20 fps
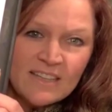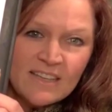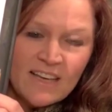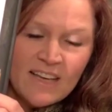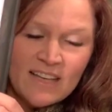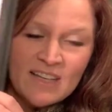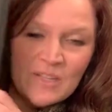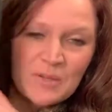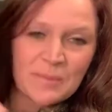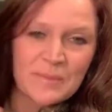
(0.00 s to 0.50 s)

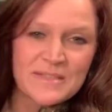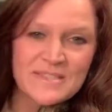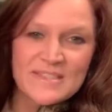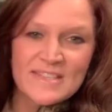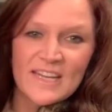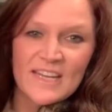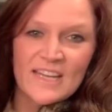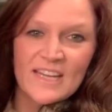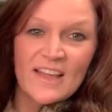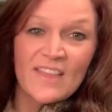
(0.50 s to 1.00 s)
and you'll be
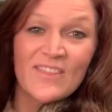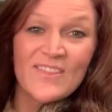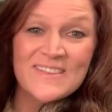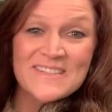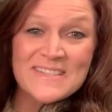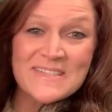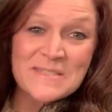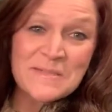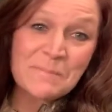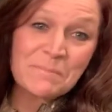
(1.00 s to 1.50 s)
set.
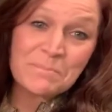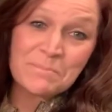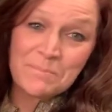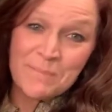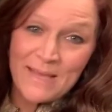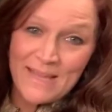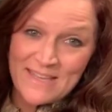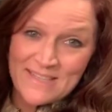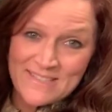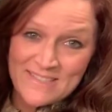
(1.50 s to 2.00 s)
This is
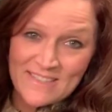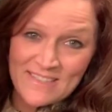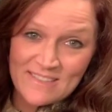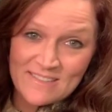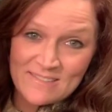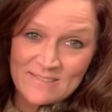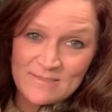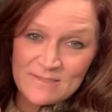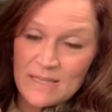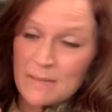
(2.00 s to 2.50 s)
amazing.
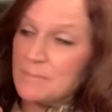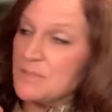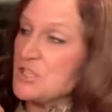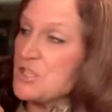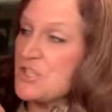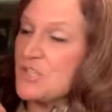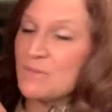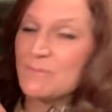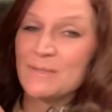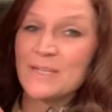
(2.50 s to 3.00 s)
I mean,
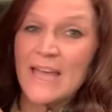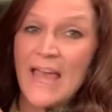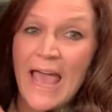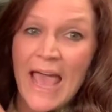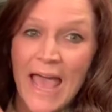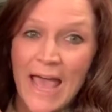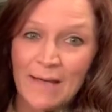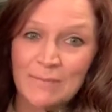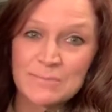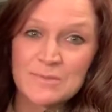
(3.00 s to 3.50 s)
she would
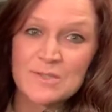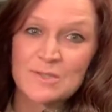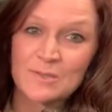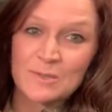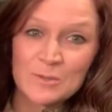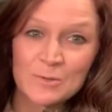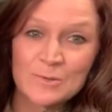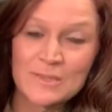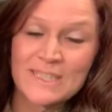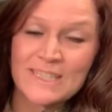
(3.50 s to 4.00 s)

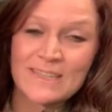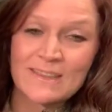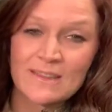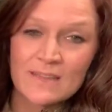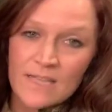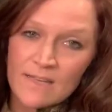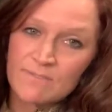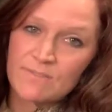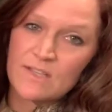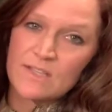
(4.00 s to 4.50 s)
absolutely
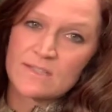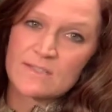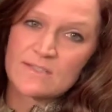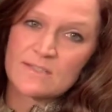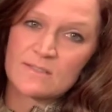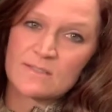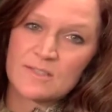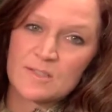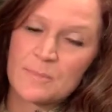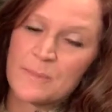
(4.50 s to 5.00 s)
love
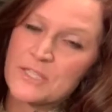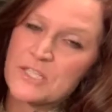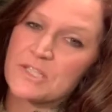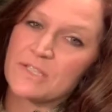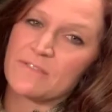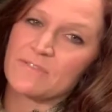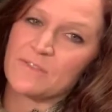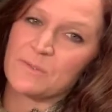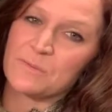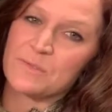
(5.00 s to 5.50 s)
this, especially
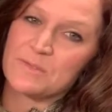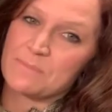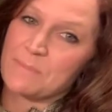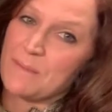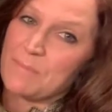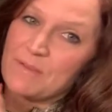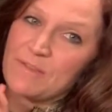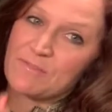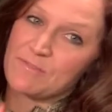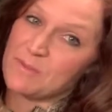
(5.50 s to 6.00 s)
if it was
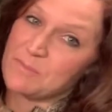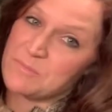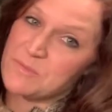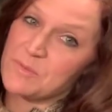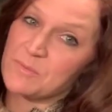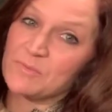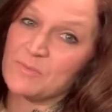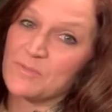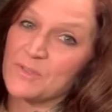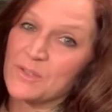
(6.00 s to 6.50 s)
maybe from
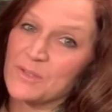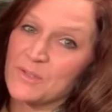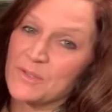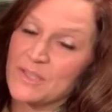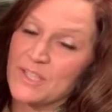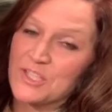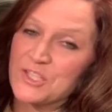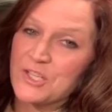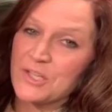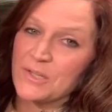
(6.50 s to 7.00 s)
some fur
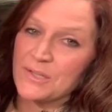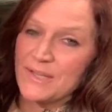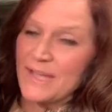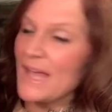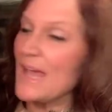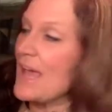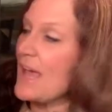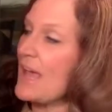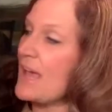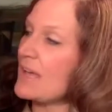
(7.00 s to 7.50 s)
that she already
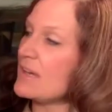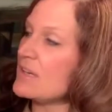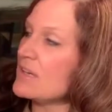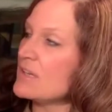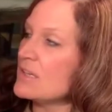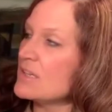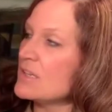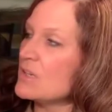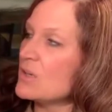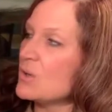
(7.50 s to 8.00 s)
had
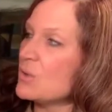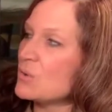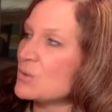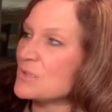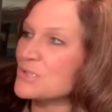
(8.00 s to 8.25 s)
or